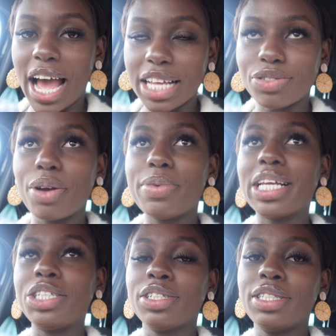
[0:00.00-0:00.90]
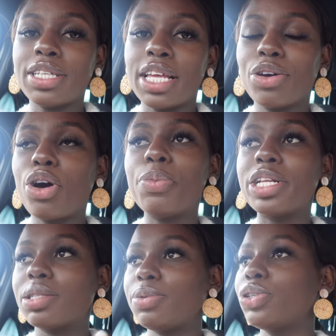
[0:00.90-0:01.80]
as recommendations in the
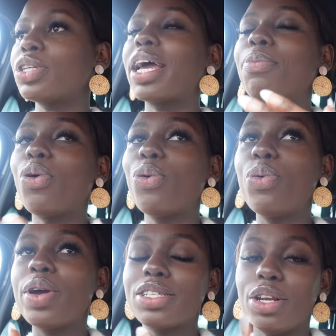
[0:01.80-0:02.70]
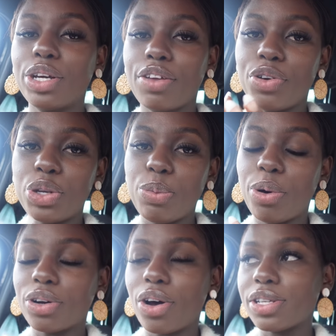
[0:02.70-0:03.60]
comments, because I am always looking for new
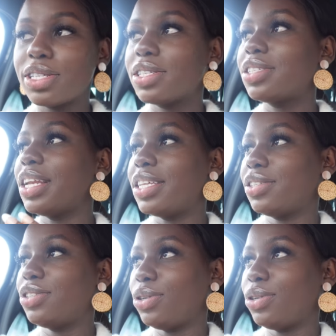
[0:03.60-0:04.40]
podcasts to listen